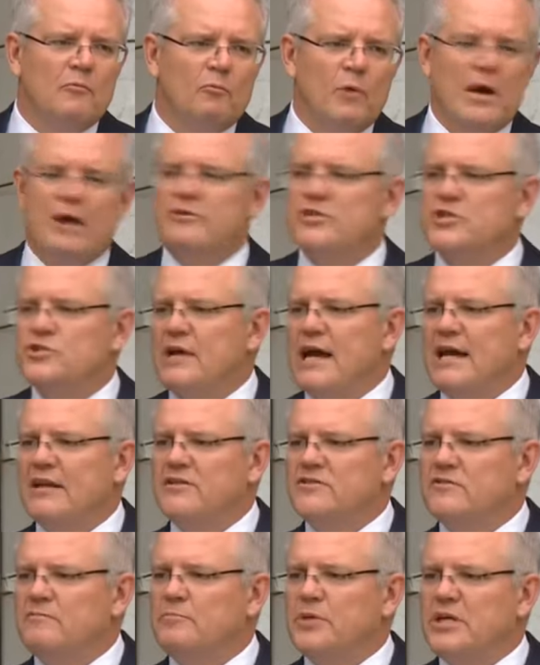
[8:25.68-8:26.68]
Where
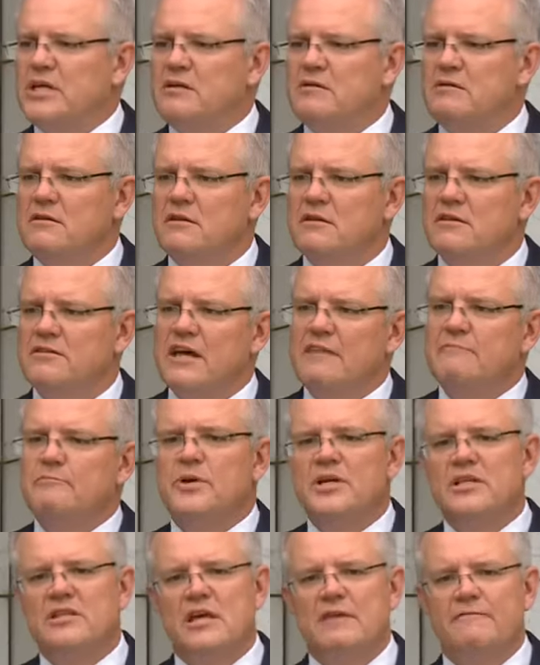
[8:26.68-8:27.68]
Australians have been,
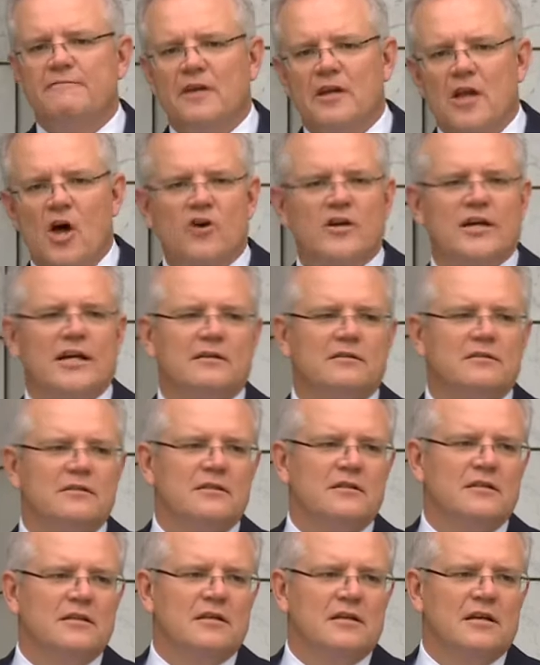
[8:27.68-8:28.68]
they've been there for longer
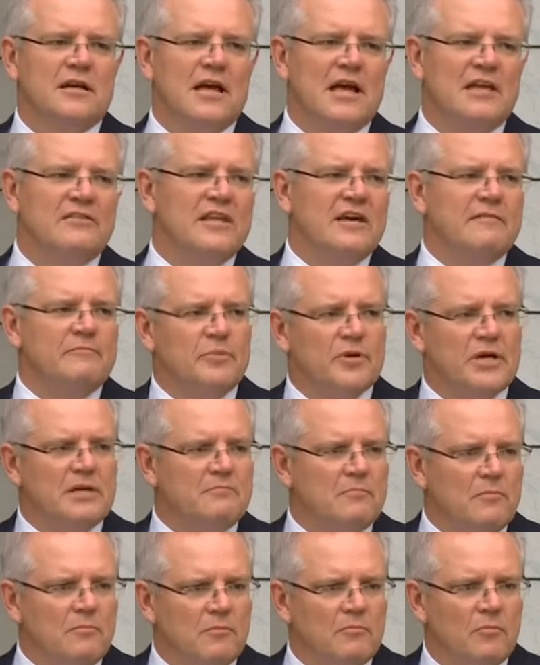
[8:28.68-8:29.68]
and they've
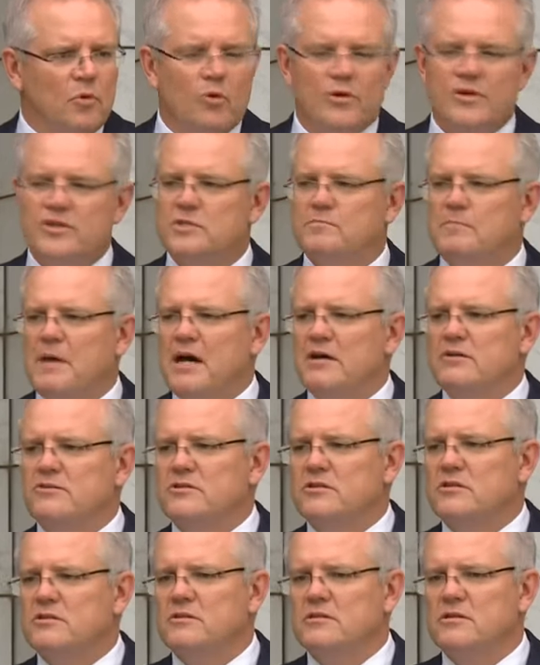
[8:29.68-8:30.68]
been more
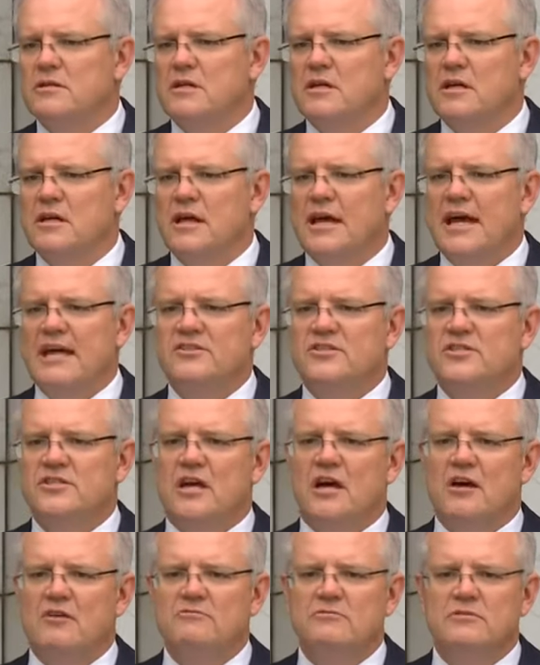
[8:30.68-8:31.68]
exposed. And
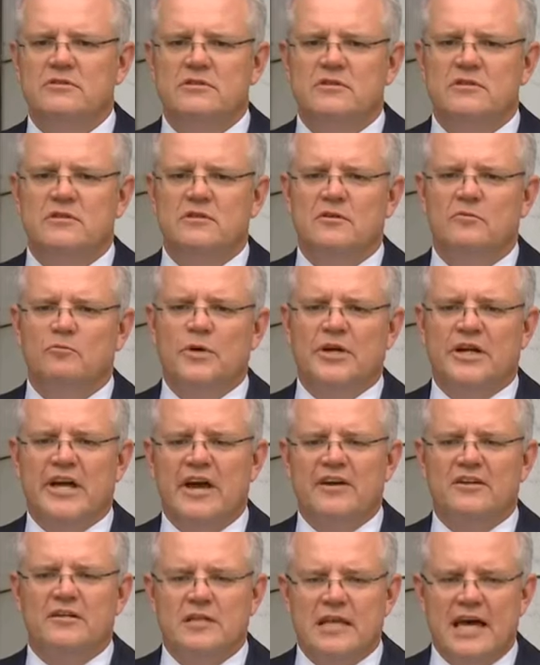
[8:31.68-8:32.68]
so we're
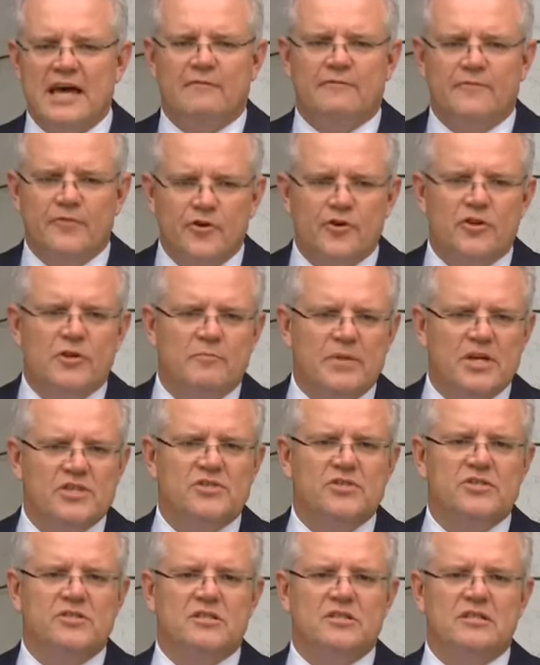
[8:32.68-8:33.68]
going to take further
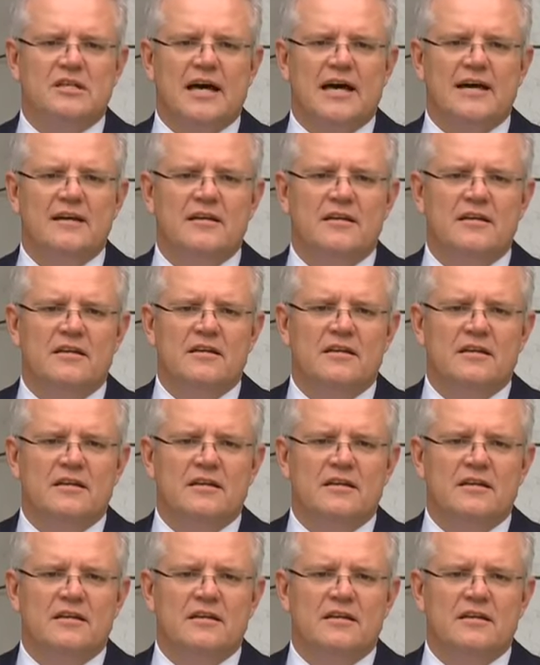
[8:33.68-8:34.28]
measures today